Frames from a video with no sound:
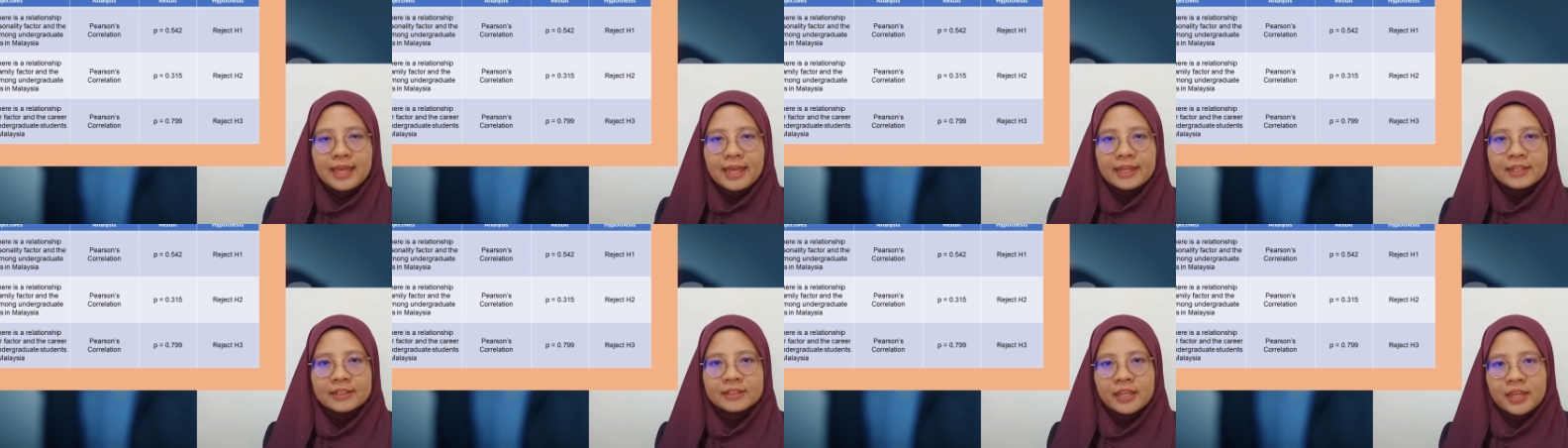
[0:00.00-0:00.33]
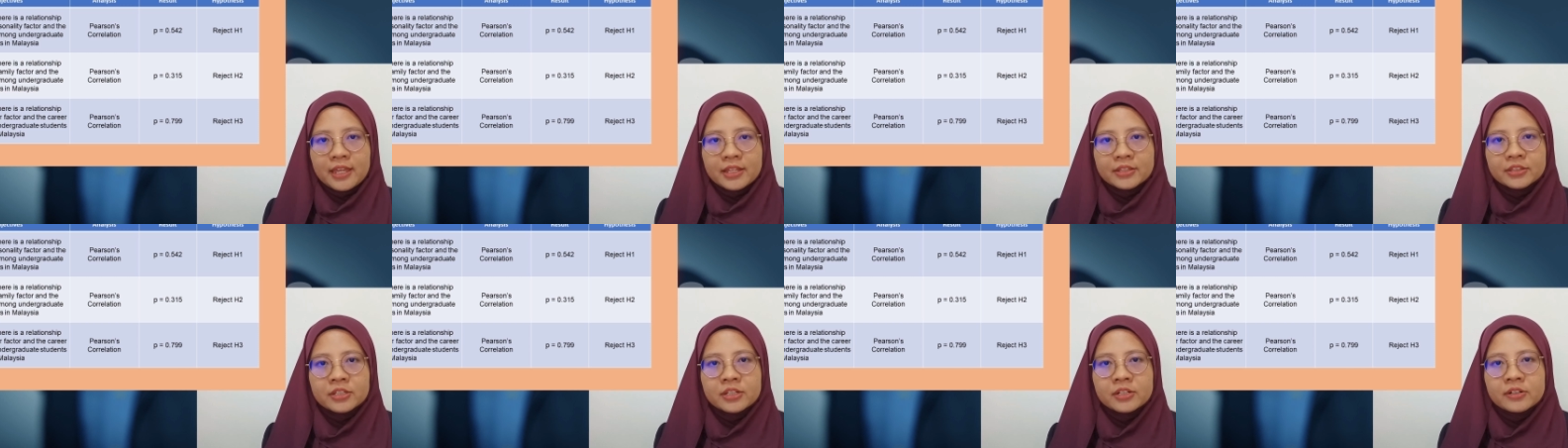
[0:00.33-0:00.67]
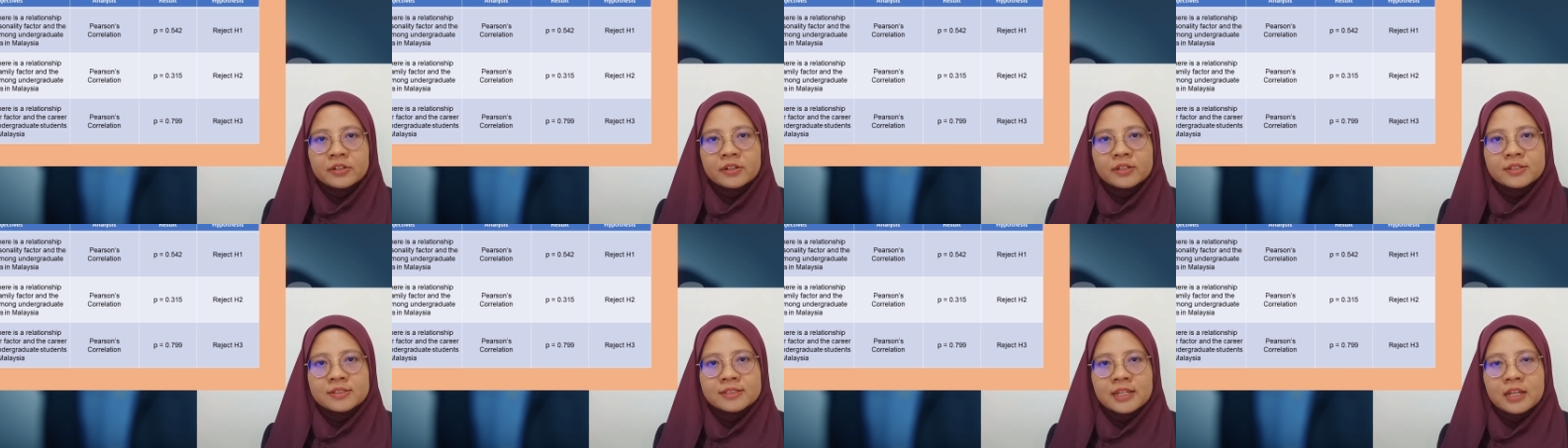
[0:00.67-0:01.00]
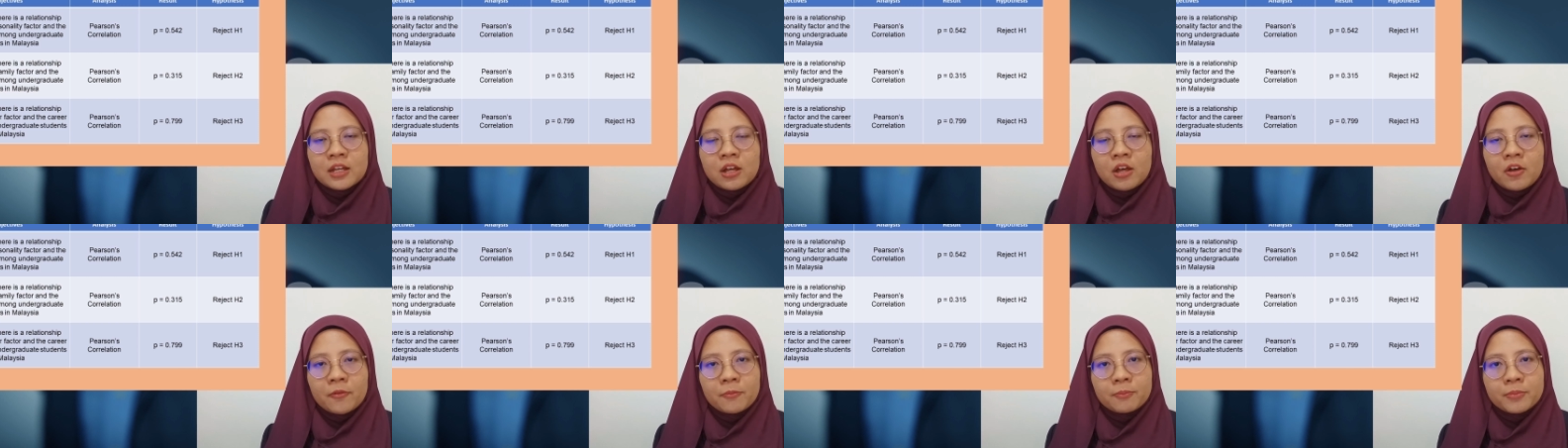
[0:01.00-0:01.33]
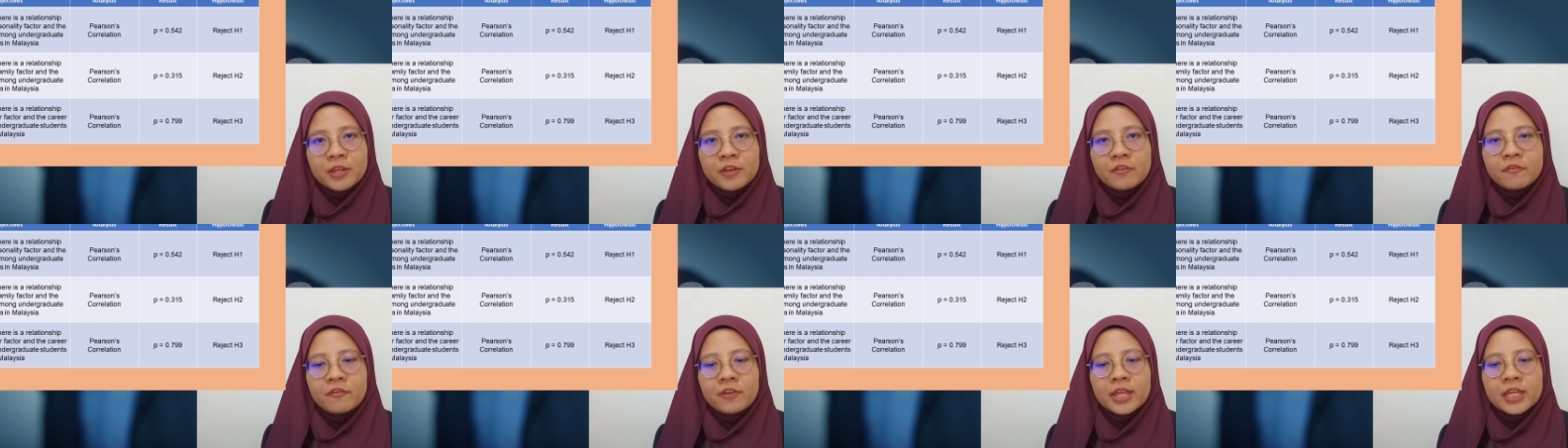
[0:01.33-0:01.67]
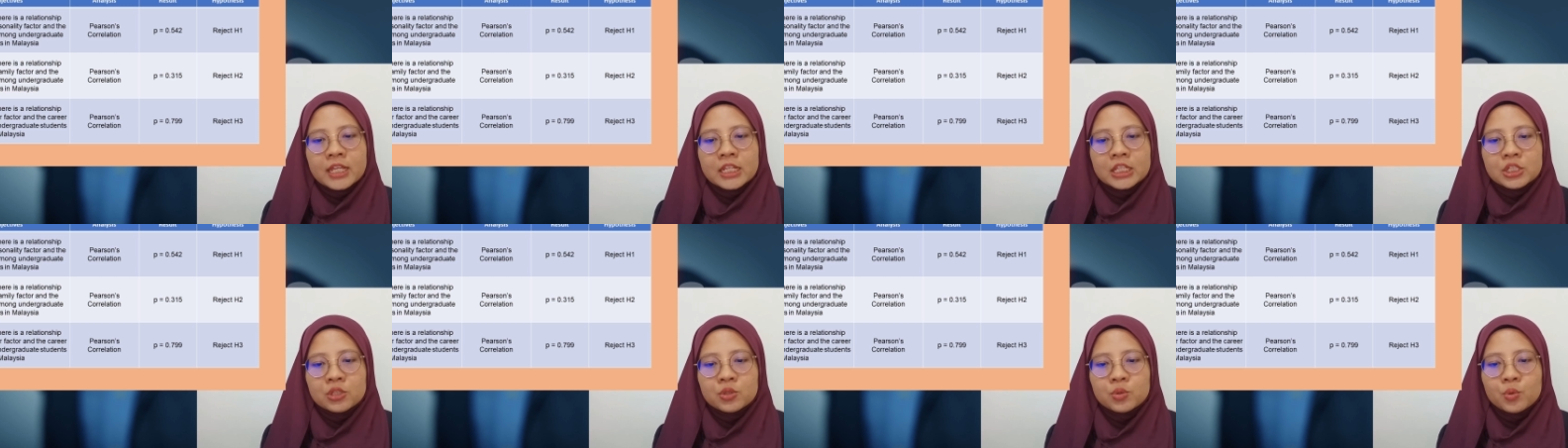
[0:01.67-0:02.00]
and get the result of
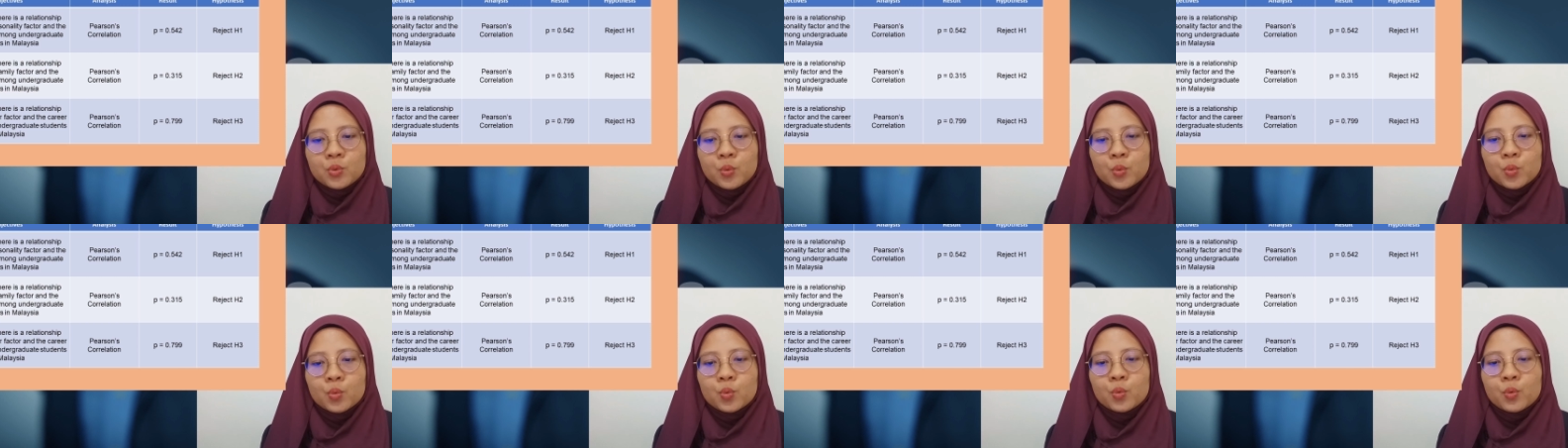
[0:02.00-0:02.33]
p-value